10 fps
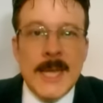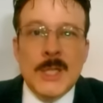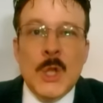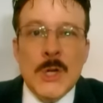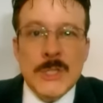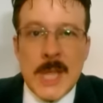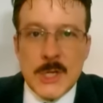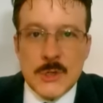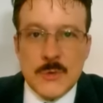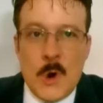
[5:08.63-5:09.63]
It looks
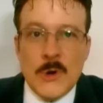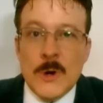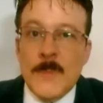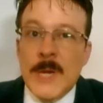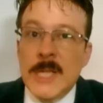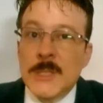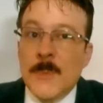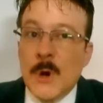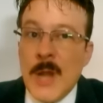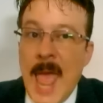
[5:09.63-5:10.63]
like Schroeder, but it's
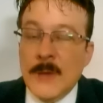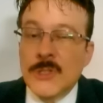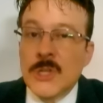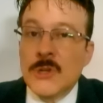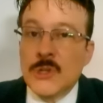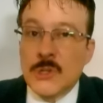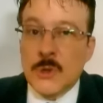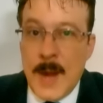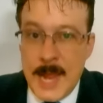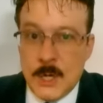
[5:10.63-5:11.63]
pronounced
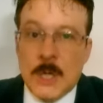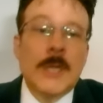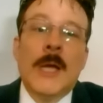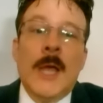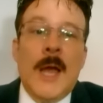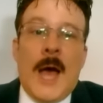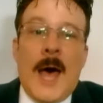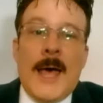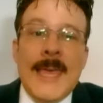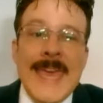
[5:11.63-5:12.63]
Schrader.
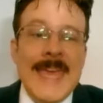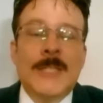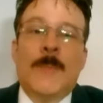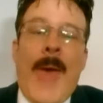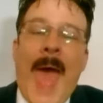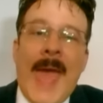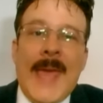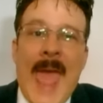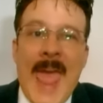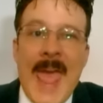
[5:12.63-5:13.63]
He is
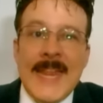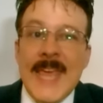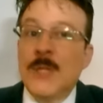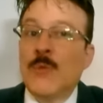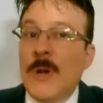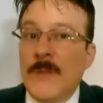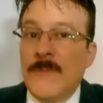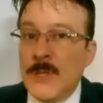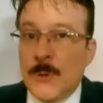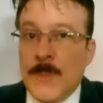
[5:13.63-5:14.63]
back, and he is one of the
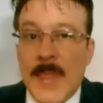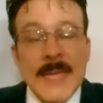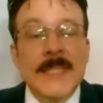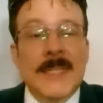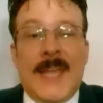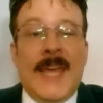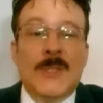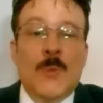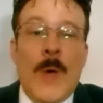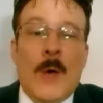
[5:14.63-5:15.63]
featured plays today
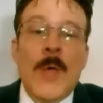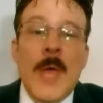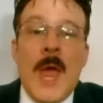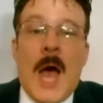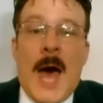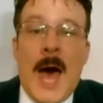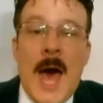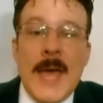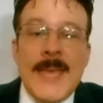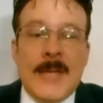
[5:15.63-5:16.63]
as well.
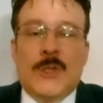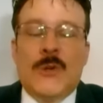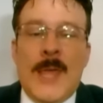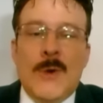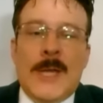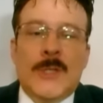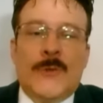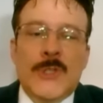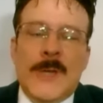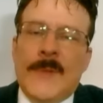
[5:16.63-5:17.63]
Yesterday, you got his
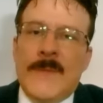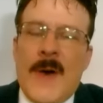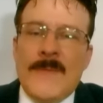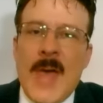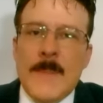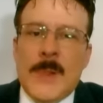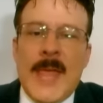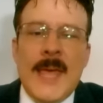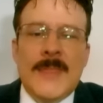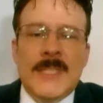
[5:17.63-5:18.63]
first 75-dime
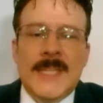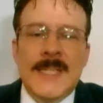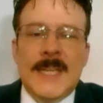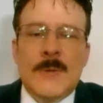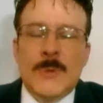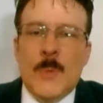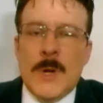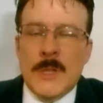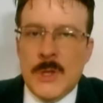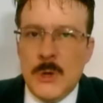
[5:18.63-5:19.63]
play of the season. It was
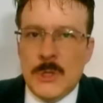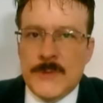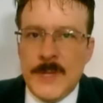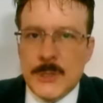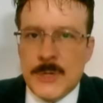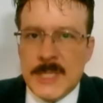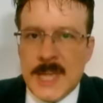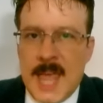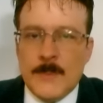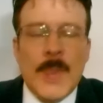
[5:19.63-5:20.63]
one of the huge featured
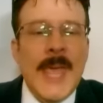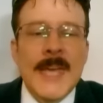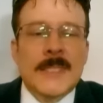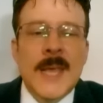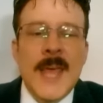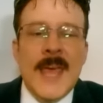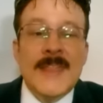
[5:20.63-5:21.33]
discount plays.